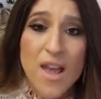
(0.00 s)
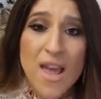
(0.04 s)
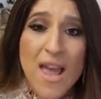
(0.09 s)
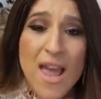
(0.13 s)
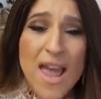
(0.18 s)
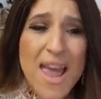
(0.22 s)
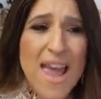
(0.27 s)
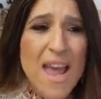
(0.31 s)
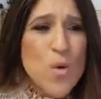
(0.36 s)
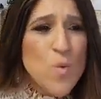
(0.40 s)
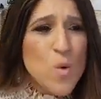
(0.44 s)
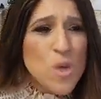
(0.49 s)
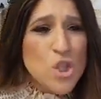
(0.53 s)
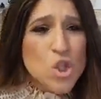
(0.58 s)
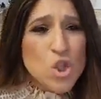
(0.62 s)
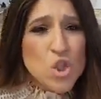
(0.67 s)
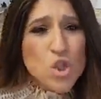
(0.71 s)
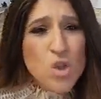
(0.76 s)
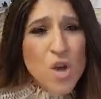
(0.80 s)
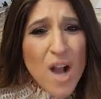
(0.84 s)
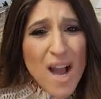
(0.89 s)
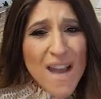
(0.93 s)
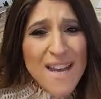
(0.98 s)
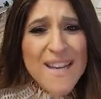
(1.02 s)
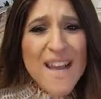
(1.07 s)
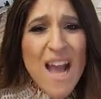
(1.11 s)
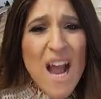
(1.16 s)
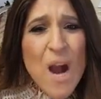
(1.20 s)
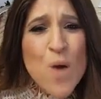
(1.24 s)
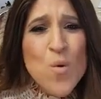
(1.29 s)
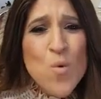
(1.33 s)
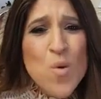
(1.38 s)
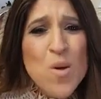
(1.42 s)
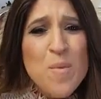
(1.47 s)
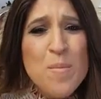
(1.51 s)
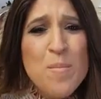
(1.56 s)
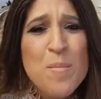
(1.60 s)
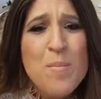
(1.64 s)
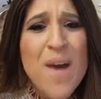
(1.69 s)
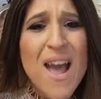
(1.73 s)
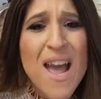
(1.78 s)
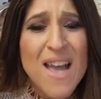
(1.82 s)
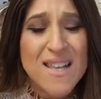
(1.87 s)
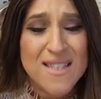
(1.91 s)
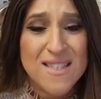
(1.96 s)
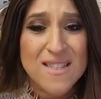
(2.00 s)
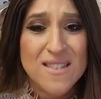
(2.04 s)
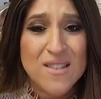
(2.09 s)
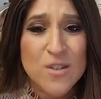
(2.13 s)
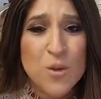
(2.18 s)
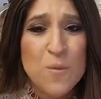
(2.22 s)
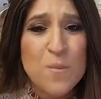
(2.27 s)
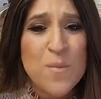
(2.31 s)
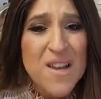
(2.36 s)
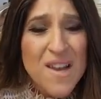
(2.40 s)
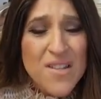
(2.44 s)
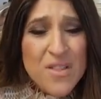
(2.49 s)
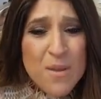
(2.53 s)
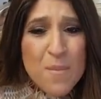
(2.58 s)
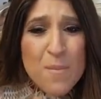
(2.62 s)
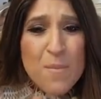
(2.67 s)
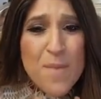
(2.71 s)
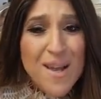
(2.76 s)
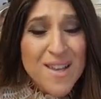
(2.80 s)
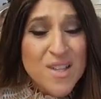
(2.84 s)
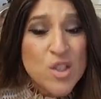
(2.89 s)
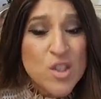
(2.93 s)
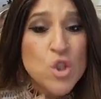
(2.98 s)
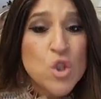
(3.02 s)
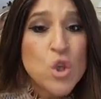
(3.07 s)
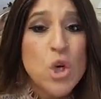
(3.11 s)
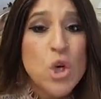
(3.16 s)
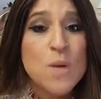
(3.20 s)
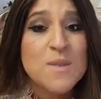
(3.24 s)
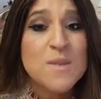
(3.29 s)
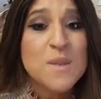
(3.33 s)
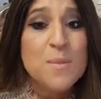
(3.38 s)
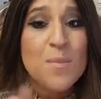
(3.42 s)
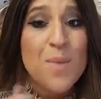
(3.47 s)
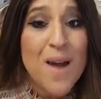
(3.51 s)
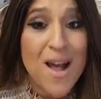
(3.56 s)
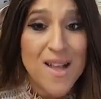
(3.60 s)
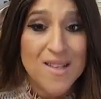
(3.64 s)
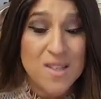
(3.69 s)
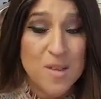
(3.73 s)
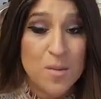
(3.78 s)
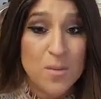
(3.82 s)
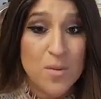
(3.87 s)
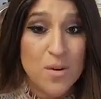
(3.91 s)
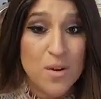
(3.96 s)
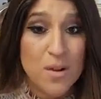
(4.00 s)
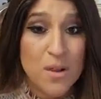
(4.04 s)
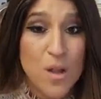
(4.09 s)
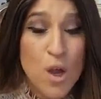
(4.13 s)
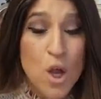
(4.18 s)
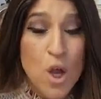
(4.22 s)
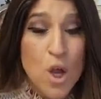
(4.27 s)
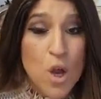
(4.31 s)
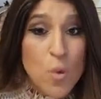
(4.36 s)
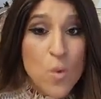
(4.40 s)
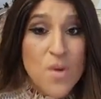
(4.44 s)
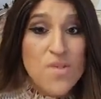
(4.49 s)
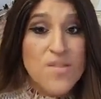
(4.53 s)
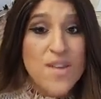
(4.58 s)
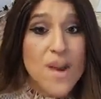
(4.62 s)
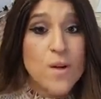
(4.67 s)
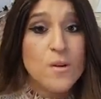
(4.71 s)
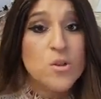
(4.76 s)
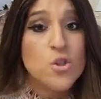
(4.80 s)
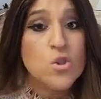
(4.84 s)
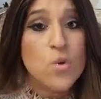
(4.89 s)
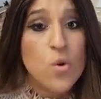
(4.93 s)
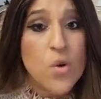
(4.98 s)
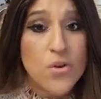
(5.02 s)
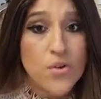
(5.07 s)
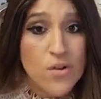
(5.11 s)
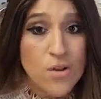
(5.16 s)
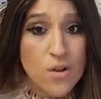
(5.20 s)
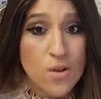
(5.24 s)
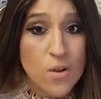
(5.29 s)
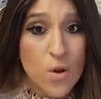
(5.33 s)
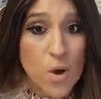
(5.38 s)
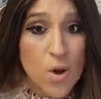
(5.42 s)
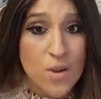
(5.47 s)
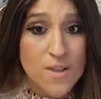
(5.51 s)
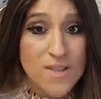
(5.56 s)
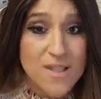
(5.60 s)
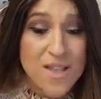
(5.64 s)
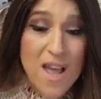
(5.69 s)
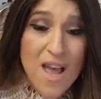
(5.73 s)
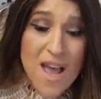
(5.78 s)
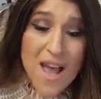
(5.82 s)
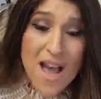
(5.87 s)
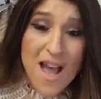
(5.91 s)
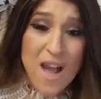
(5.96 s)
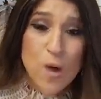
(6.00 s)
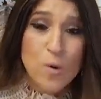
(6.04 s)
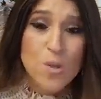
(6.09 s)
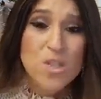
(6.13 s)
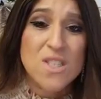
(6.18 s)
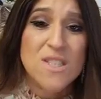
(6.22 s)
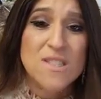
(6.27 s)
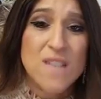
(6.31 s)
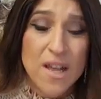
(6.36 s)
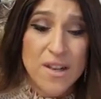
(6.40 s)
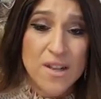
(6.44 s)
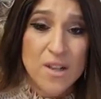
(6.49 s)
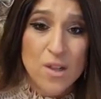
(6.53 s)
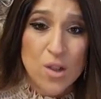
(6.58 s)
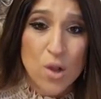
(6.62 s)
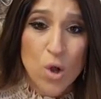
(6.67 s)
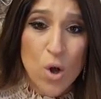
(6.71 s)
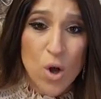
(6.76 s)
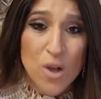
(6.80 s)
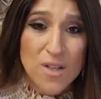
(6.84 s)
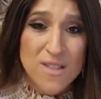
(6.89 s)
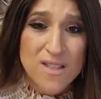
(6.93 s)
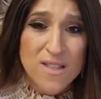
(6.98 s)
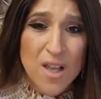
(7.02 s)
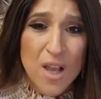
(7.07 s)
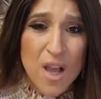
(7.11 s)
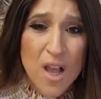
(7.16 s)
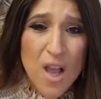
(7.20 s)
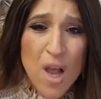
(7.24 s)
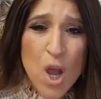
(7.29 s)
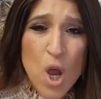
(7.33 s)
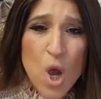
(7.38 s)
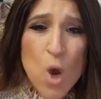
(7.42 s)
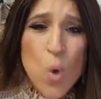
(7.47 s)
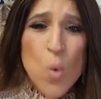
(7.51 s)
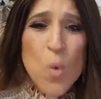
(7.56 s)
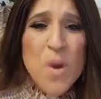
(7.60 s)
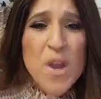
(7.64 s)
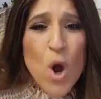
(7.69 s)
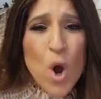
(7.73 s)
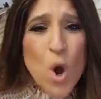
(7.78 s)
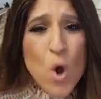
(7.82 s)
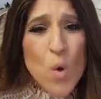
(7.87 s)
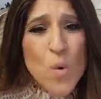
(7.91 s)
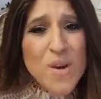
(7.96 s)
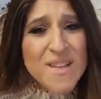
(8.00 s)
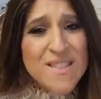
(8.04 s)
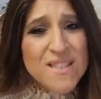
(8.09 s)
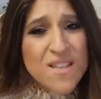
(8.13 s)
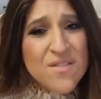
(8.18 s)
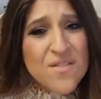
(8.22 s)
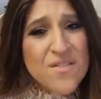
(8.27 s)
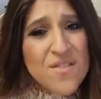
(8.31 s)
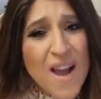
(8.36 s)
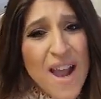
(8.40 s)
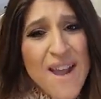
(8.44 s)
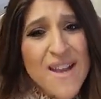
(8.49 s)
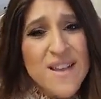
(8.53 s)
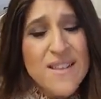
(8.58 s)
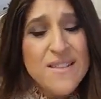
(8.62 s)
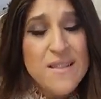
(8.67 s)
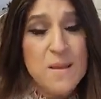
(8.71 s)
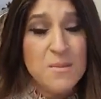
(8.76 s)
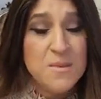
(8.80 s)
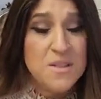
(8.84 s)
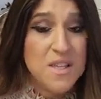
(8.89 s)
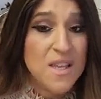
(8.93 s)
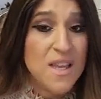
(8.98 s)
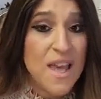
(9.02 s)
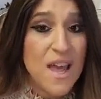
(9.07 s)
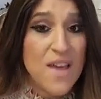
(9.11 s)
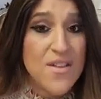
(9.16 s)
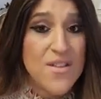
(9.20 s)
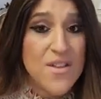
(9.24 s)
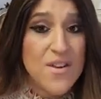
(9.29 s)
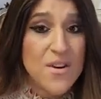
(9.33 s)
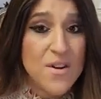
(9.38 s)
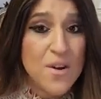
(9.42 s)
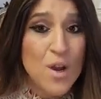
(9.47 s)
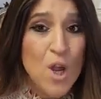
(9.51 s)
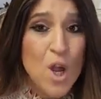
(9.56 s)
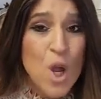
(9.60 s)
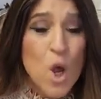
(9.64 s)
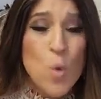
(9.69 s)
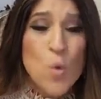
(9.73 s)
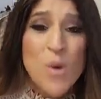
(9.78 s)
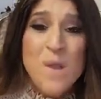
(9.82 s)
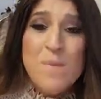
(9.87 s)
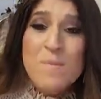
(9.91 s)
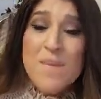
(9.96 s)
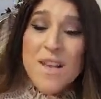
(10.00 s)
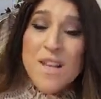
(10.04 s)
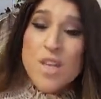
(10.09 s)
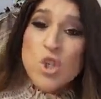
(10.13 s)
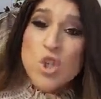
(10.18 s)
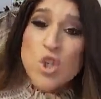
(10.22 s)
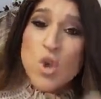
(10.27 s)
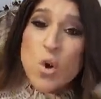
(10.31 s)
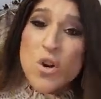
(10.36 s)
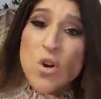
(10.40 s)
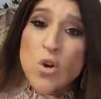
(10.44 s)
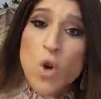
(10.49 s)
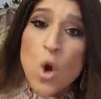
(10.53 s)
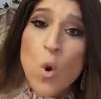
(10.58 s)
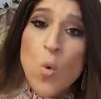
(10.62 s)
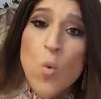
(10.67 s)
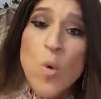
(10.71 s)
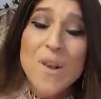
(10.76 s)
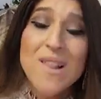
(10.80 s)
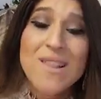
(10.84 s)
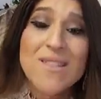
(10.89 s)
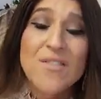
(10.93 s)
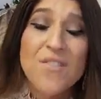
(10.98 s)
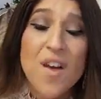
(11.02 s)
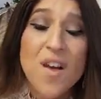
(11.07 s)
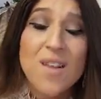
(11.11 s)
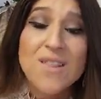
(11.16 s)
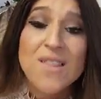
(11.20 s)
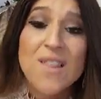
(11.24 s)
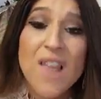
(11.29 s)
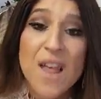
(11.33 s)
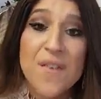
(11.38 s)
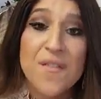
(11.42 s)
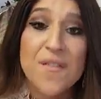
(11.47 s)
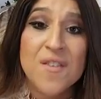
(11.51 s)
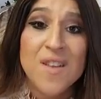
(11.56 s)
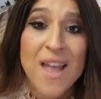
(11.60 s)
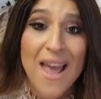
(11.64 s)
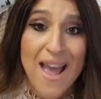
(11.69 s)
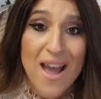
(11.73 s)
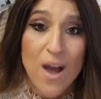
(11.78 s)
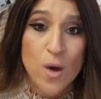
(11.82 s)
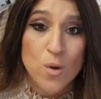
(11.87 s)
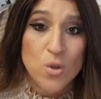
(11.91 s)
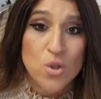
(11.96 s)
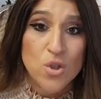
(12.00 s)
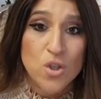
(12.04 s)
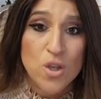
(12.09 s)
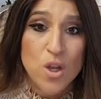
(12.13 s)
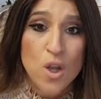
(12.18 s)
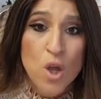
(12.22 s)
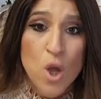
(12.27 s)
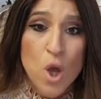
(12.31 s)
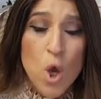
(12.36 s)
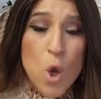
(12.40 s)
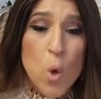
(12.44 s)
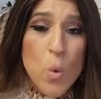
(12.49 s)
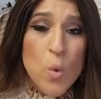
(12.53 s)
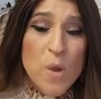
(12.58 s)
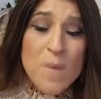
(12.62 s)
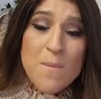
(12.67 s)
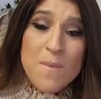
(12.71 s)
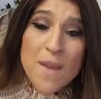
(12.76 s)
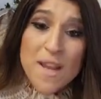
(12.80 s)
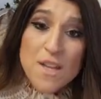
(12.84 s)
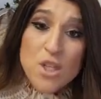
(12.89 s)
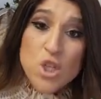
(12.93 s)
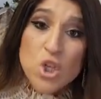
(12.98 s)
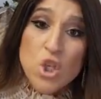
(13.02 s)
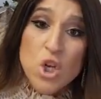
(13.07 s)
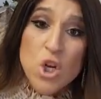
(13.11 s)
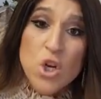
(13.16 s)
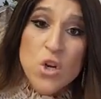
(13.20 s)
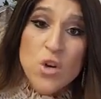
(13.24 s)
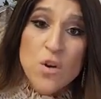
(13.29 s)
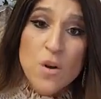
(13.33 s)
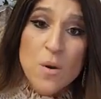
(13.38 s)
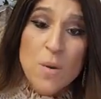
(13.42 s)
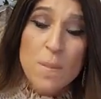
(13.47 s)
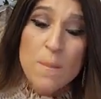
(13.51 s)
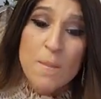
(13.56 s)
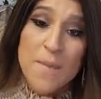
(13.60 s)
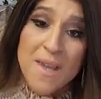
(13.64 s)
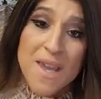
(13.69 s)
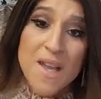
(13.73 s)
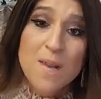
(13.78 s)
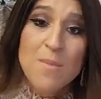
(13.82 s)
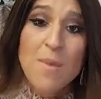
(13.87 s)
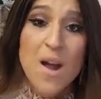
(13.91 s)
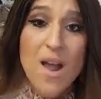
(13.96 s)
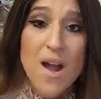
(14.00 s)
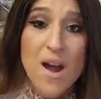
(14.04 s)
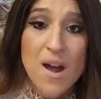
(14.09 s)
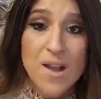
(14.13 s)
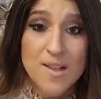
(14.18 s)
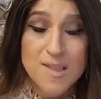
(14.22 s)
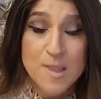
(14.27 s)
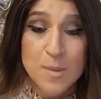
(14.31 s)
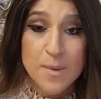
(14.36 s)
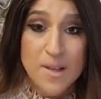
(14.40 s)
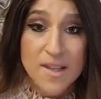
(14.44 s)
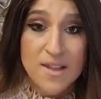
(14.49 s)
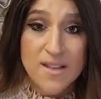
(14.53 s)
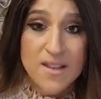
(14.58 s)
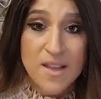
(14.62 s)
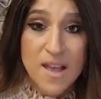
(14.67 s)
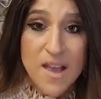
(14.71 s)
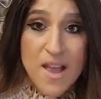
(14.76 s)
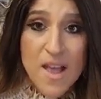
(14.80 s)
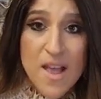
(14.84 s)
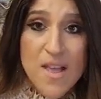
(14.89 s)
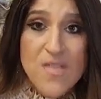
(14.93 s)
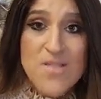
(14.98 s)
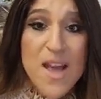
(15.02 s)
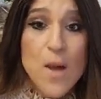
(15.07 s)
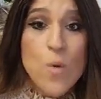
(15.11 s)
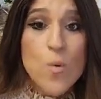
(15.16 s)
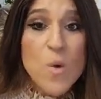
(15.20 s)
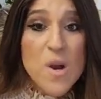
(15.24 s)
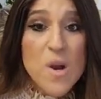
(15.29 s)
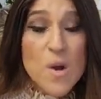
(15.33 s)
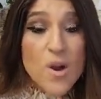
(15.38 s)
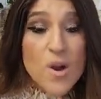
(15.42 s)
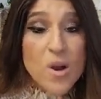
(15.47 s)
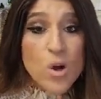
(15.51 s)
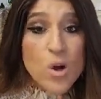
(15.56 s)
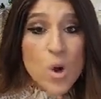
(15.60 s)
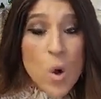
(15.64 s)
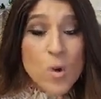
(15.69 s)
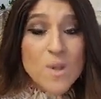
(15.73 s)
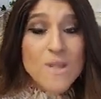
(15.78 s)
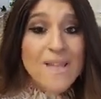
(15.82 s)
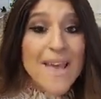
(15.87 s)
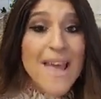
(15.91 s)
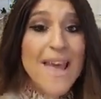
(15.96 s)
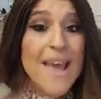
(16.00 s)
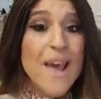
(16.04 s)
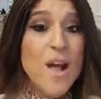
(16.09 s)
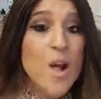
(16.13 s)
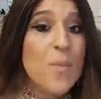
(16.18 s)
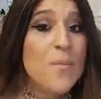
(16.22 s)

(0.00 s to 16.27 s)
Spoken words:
And we tried our best to be on the best terms possible with our daughter-in-laws, our son-in-laws. We always invited them together. We made sure no one felt left out. We made sure, me and my husband, that we were going to help